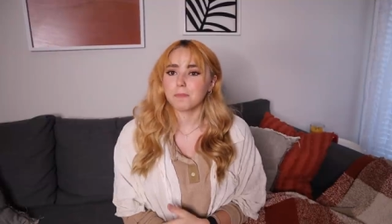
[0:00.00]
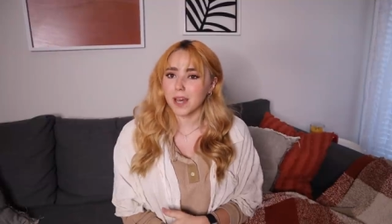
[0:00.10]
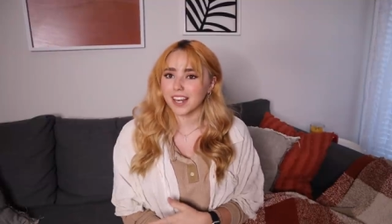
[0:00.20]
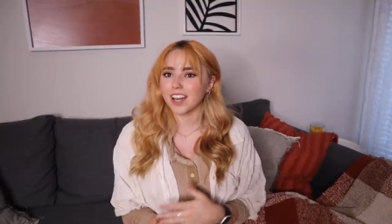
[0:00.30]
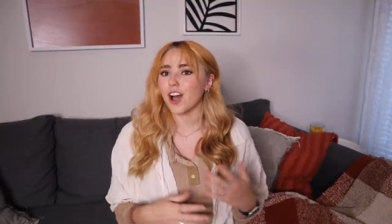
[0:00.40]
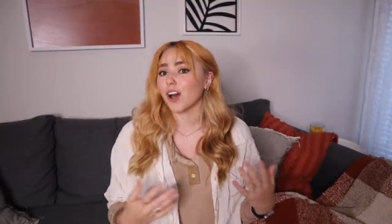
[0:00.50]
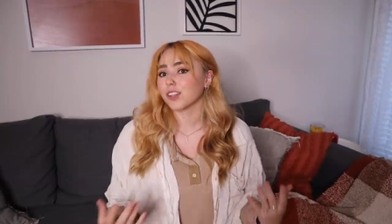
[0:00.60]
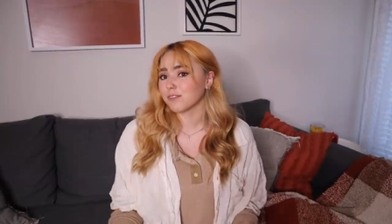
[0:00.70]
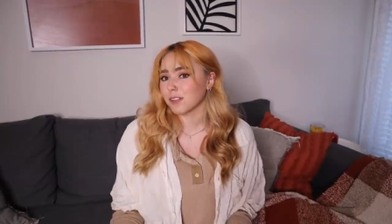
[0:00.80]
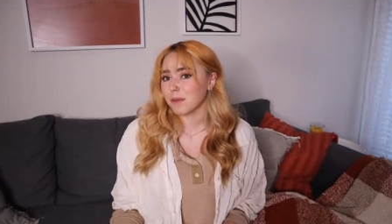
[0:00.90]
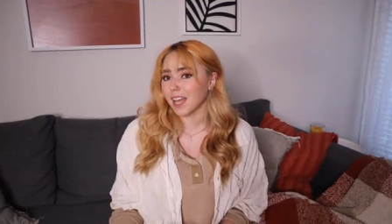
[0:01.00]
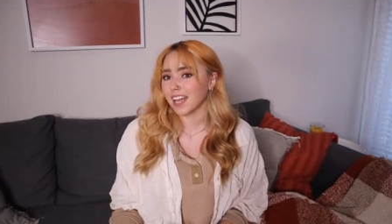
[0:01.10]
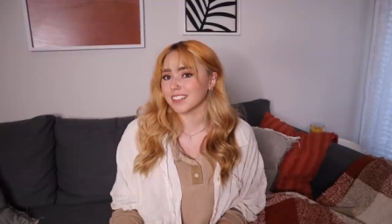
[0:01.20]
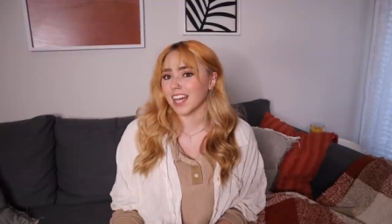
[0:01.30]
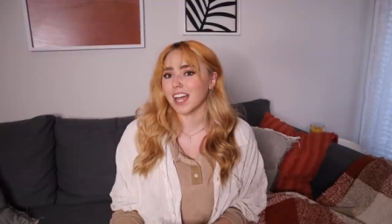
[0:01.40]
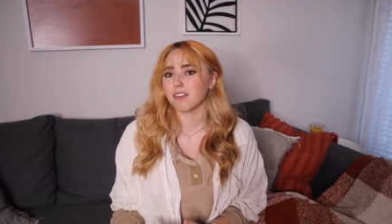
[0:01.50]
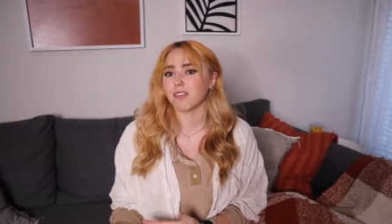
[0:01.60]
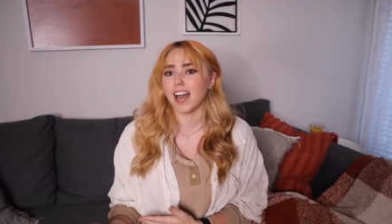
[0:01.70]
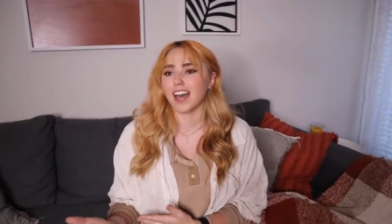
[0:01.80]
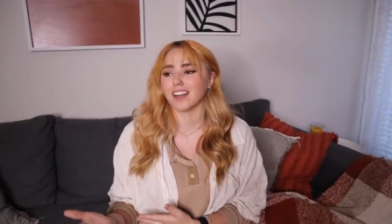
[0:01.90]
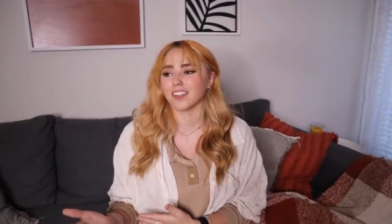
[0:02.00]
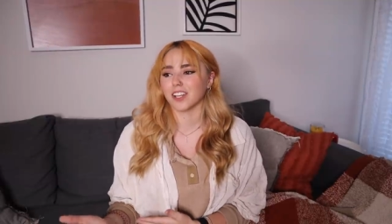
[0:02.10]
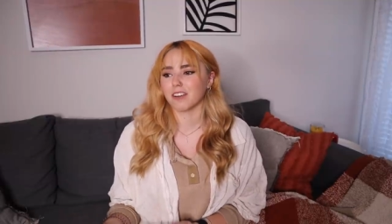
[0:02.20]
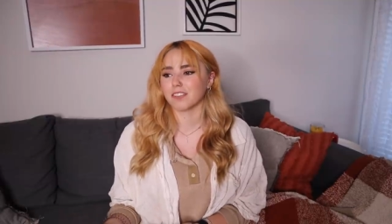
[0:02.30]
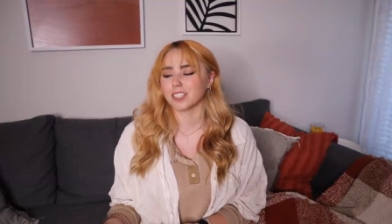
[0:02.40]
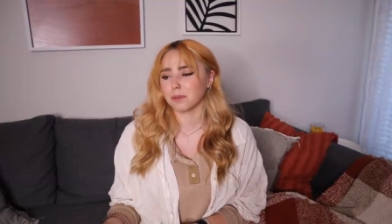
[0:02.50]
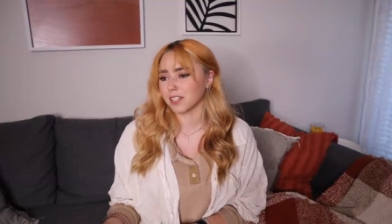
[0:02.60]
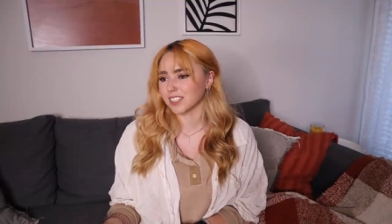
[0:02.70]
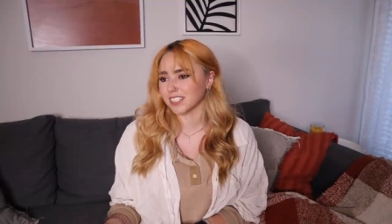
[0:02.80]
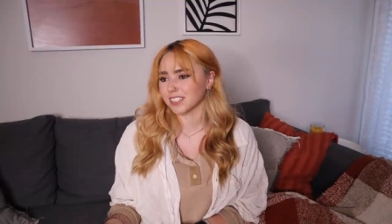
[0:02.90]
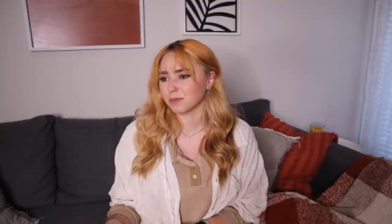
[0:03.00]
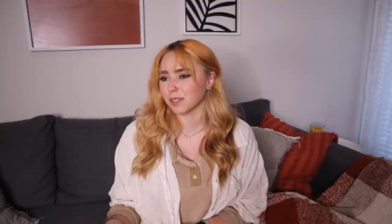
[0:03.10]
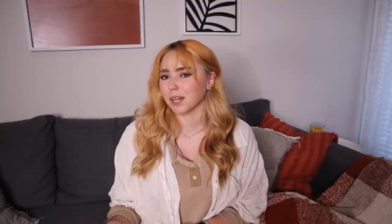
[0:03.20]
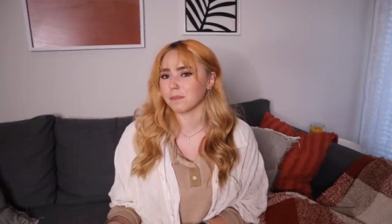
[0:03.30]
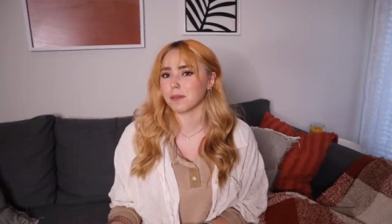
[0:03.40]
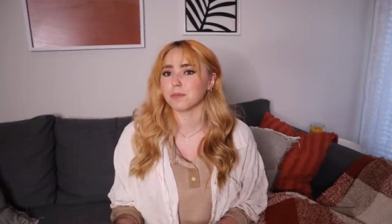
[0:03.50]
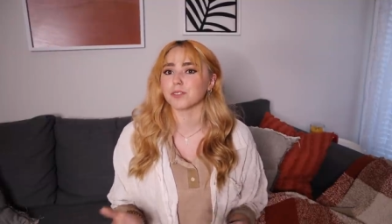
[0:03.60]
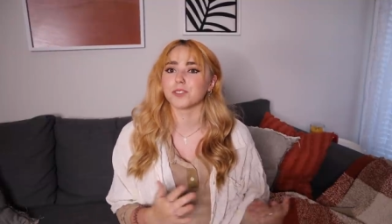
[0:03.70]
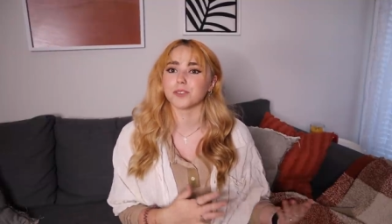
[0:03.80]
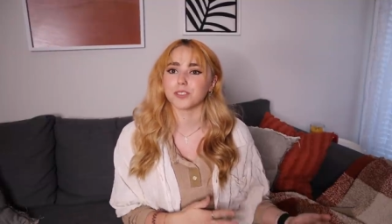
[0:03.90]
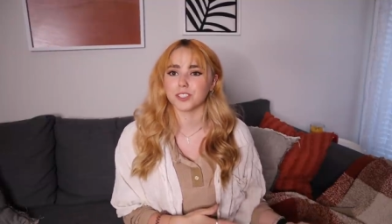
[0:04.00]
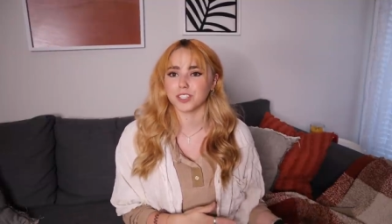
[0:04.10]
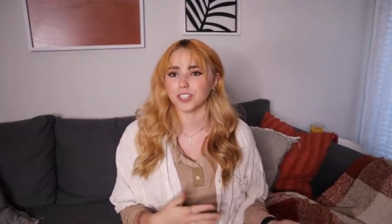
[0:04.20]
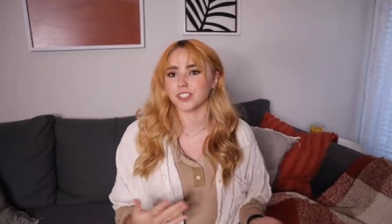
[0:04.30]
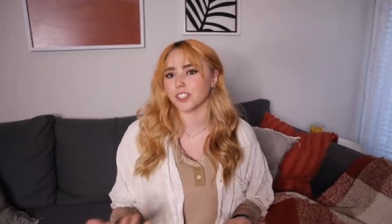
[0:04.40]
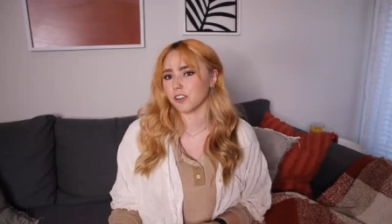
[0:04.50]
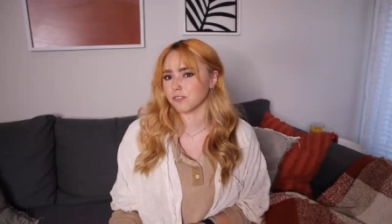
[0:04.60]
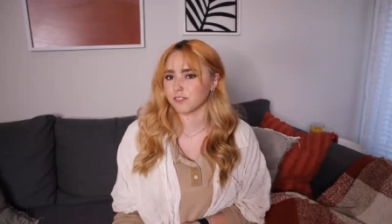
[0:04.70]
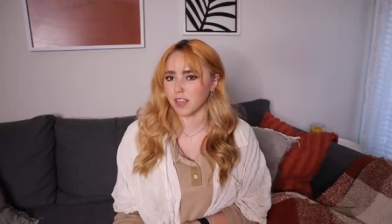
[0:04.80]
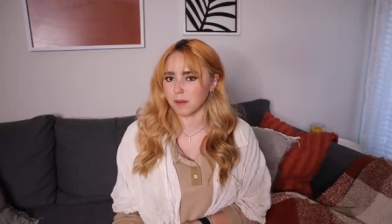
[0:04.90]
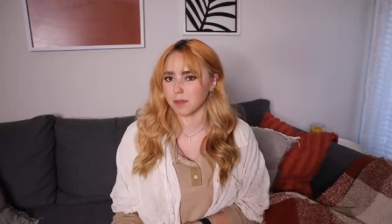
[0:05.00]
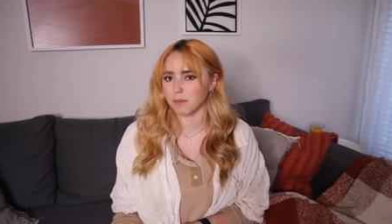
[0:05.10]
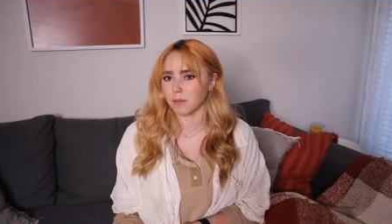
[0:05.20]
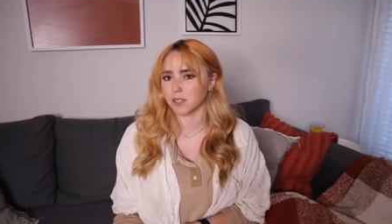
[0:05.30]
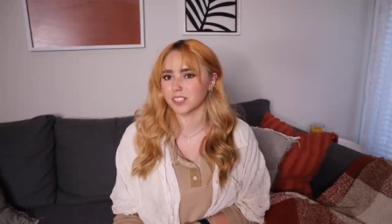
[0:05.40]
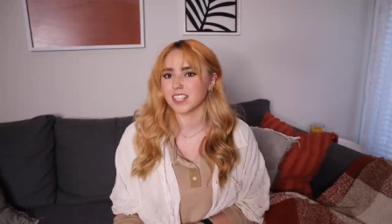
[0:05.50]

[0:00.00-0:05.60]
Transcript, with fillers: But on the flip hand, I've had a lot of experiences where people choose the church over family members